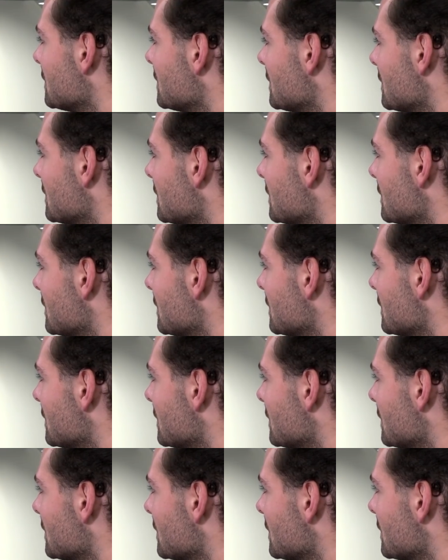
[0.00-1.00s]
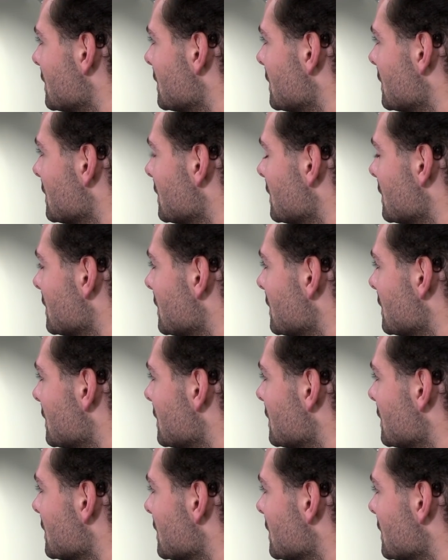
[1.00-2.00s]

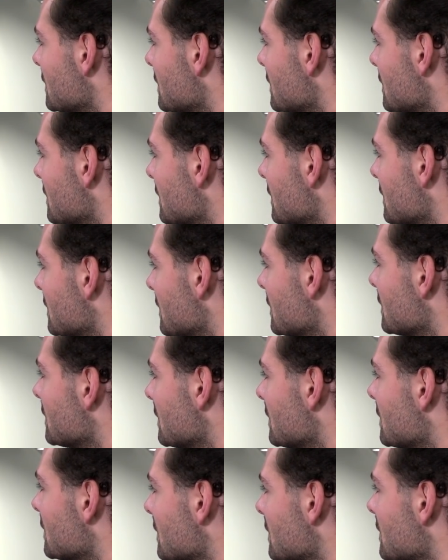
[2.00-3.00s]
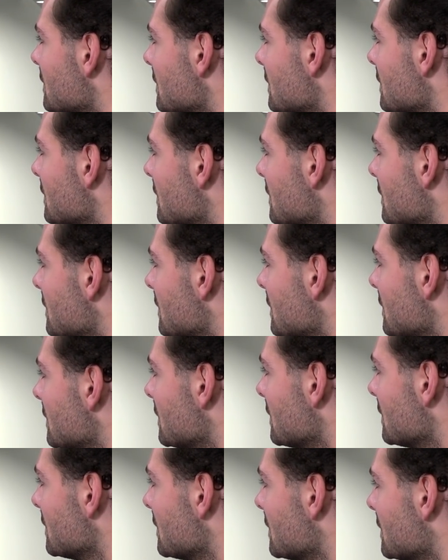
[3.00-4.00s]

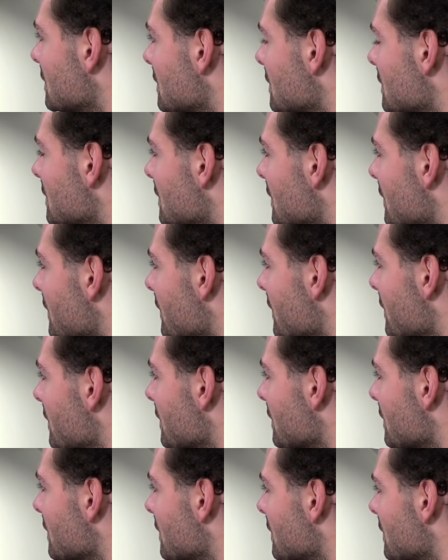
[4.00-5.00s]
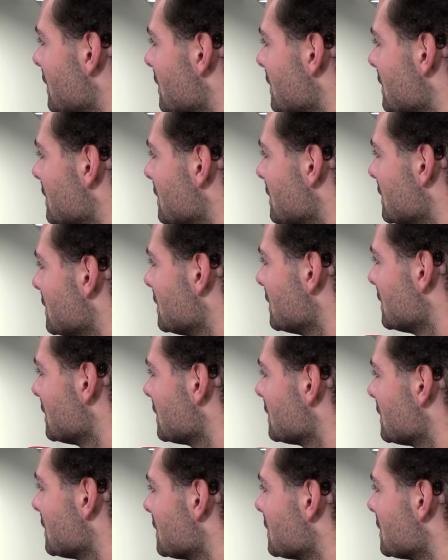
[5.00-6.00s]

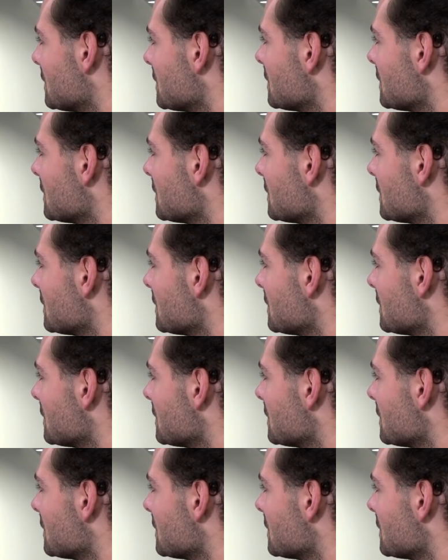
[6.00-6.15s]
The person shown says nothing.